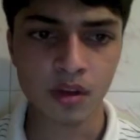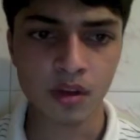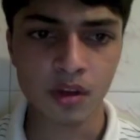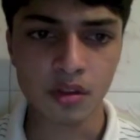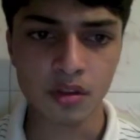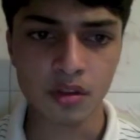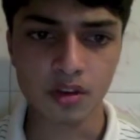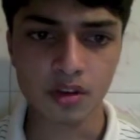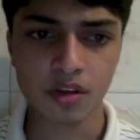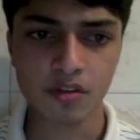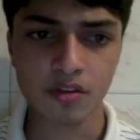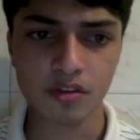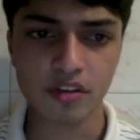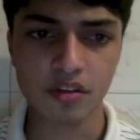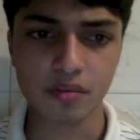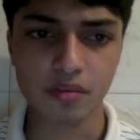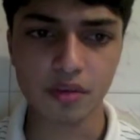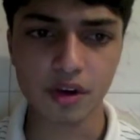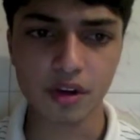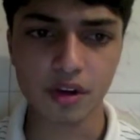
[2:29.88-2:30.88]
The country of
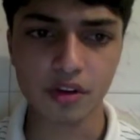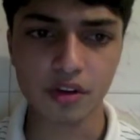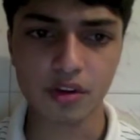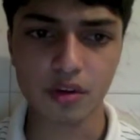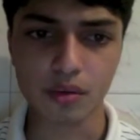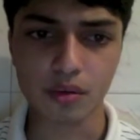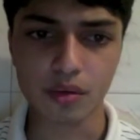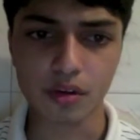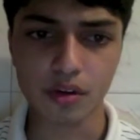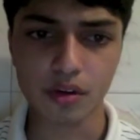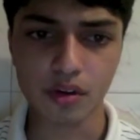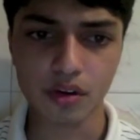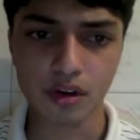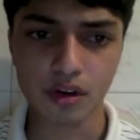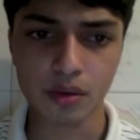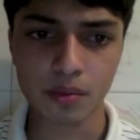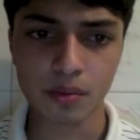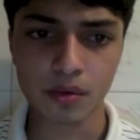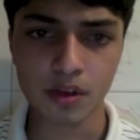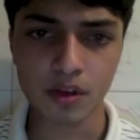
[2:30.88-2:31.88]
Monaco in
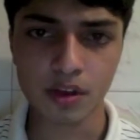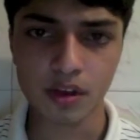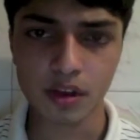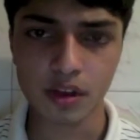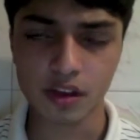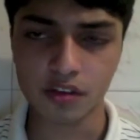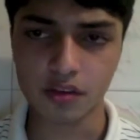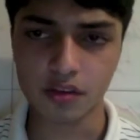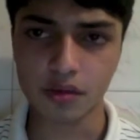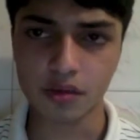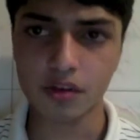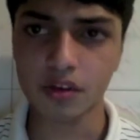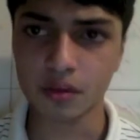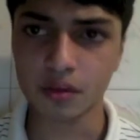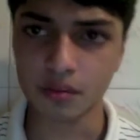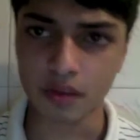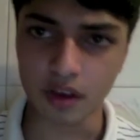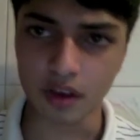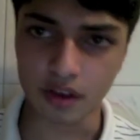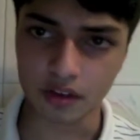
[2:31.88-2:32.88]
Europe has no income
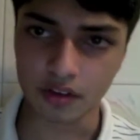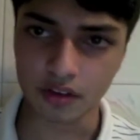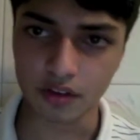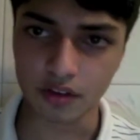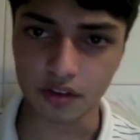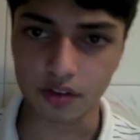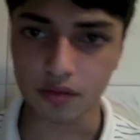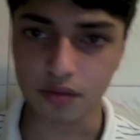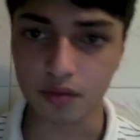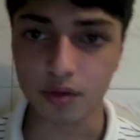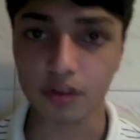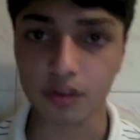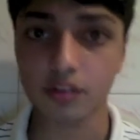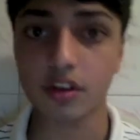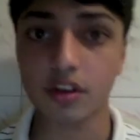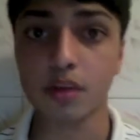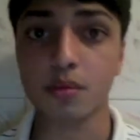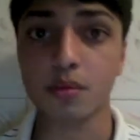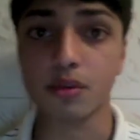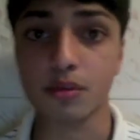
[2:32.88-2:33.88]
taxes, for
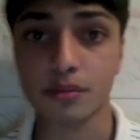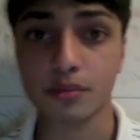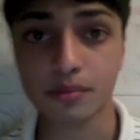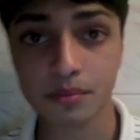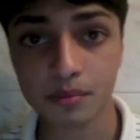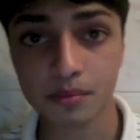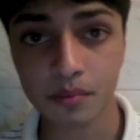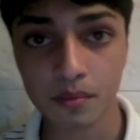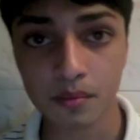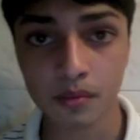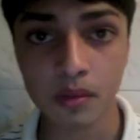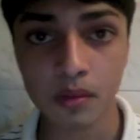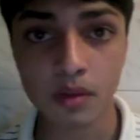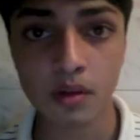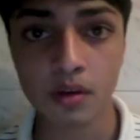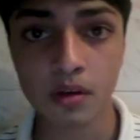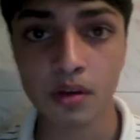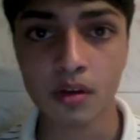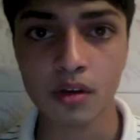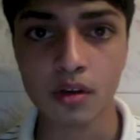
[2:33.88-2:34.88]
example.
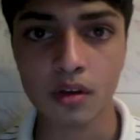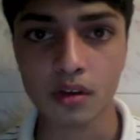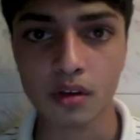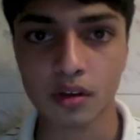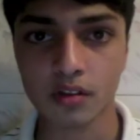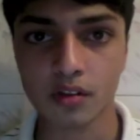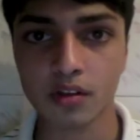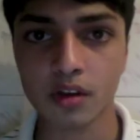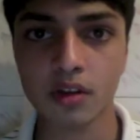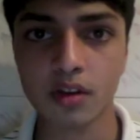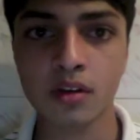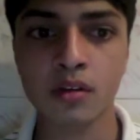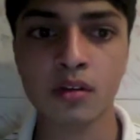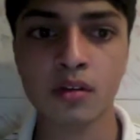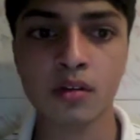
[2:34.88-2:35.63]
Next slide.